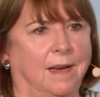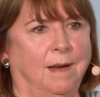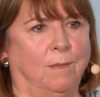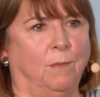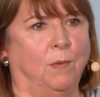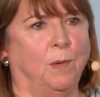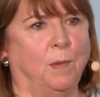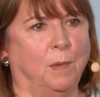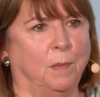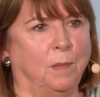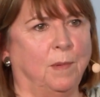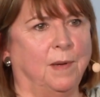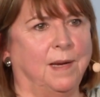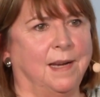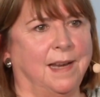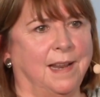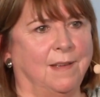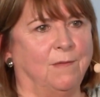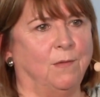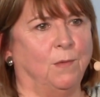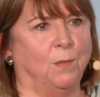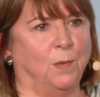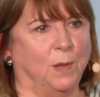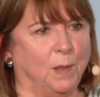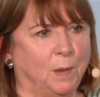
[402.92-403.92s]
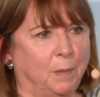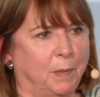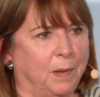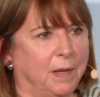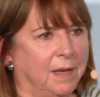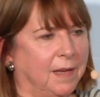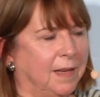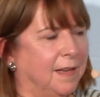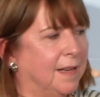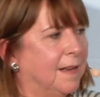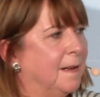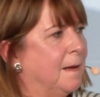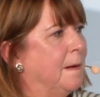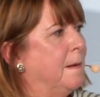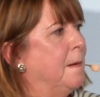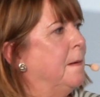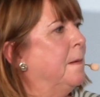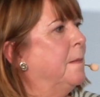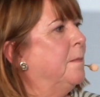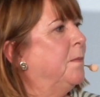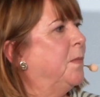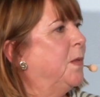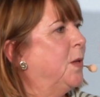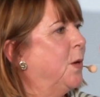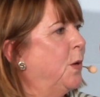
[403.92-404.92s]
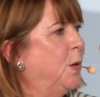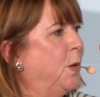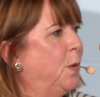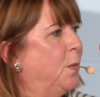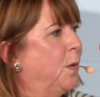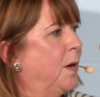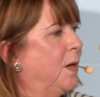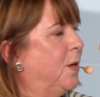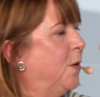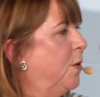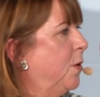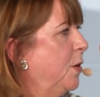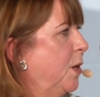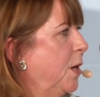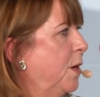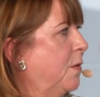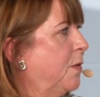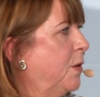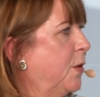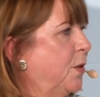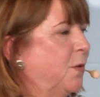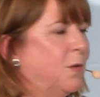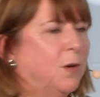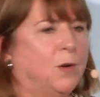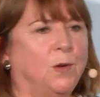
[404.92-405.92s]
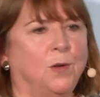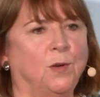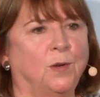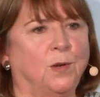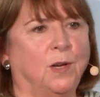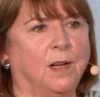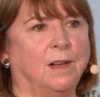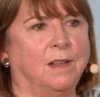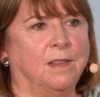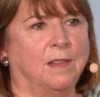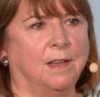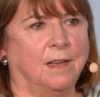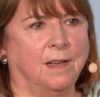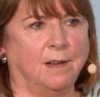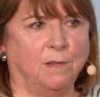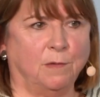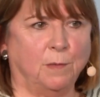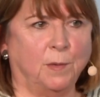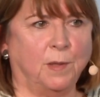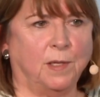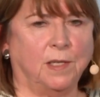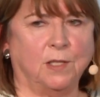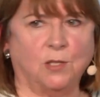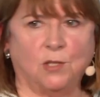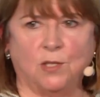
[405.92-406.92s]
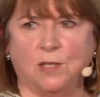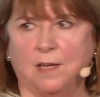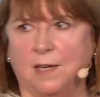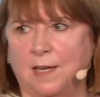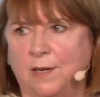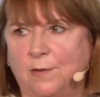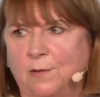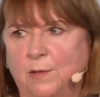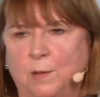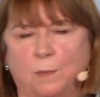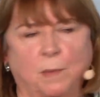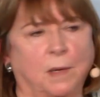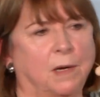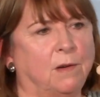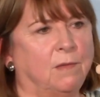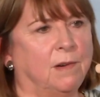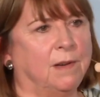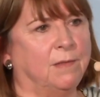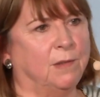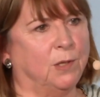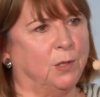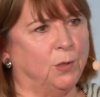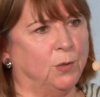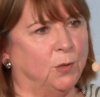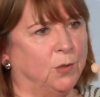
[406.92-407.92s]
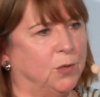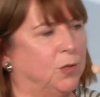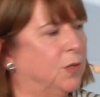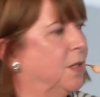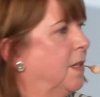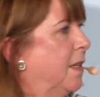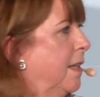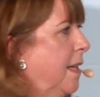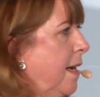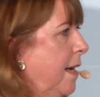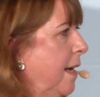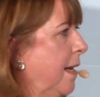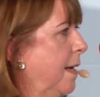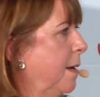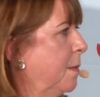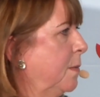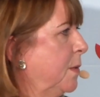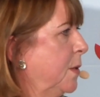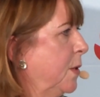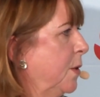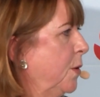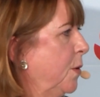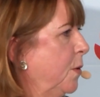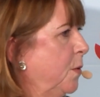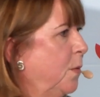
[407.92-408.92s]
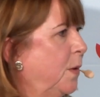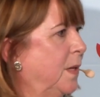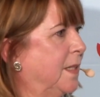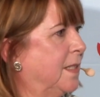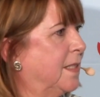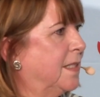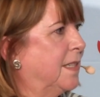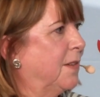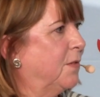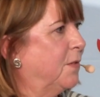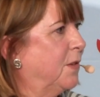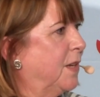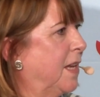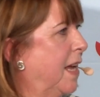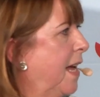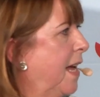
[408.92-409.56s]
probably never will be. The only way you can overthrow the government in China is by revolution, and that comes along once every